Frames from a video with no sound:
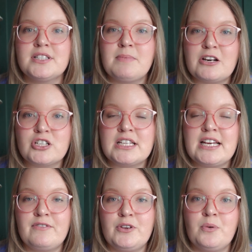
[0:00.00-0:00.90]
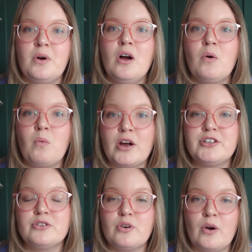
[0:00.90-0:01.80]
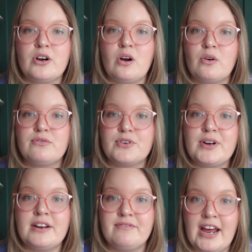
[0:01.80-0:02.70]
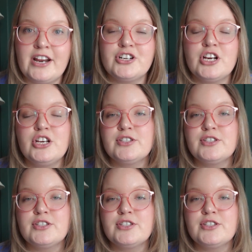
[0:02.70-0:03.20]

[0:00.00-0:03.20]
especially if you want to grow your own fruit and veg.